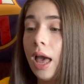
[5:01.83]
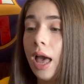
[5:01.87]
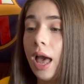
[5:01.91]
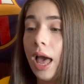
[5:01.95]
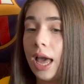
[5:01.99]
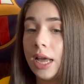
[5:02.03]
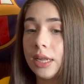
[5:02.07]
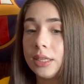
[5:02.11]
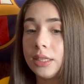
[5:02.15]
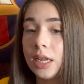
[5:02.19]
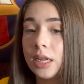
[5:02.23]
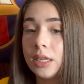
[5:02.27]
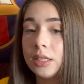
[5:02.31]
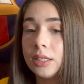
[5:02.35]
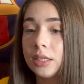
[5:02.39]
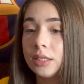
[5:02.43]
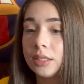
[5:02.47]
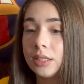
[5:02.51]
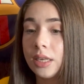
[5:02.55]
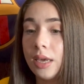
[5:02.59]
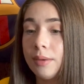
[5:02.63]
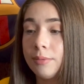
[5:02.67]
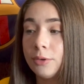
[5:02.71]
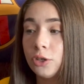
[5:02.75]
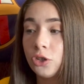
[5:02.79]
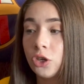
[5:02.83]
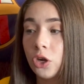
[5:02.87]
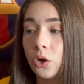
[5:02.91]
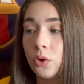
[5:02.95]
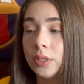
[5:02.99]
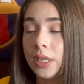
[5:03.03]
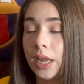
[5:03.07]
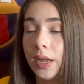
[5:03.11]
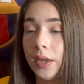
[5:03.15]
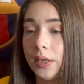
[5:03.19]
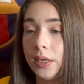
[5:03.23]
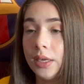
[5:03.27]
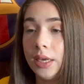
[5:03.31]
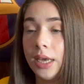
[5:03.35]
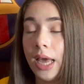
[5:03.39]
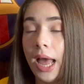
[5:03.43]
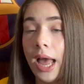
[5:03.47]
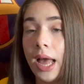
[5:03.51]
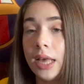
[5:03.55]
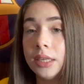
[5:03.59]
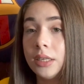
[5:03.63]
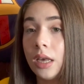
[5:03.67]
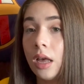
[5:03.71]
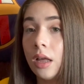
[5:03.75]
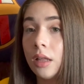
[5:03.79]
I think this game showed that he
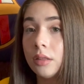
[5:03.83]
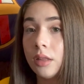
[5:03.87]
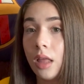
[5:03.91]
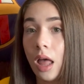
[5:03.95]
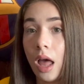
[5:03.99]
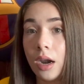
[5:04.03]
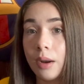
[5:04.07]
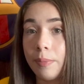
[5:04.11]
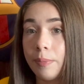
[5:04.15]
has a lot